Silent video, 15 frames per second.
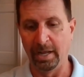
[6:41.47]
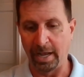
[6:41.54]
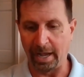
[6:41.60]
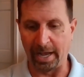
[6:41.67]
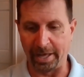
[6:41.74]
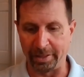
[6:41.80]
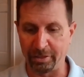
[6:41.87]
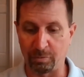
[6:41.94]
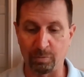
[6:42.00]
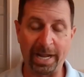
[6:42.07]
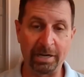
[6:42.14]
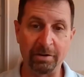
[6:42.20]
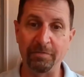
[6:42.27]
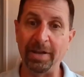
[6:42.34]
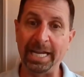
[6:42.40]
The
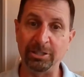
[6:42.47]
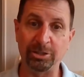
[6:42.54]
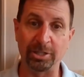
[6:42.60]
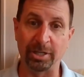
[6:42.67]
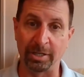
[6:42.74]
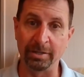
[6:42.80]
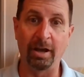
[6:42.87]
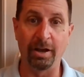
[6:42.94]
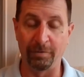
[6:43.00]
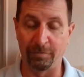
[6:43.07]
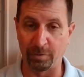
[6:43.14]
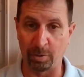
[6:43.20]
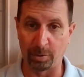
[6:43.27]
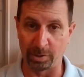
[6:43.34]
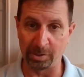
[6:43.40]
renovation, of
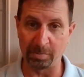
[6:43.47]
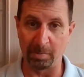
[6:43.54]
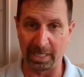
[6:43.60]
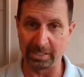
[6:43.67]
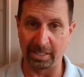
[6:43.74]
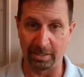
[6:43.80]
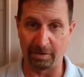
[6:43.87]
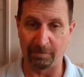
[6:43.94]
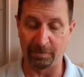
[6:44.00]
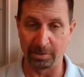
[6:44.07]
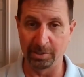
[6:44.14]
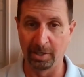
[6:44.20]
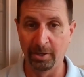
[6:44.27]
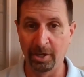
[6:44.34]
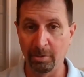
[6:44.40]
course, makes a
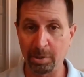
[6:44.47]
difference,